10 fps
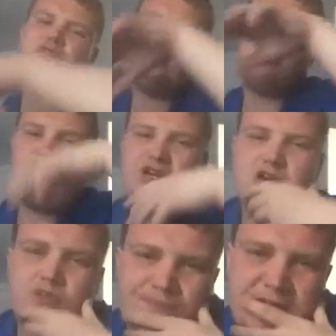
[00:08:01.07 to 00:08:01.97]
out that we
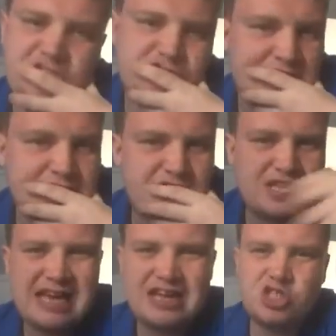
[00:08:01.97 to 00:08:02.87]
are
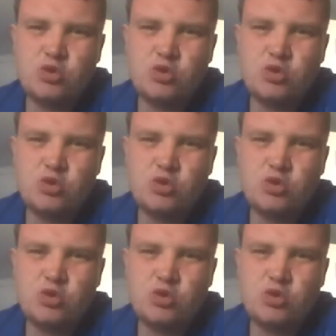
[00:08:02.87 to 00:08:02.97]
interested in a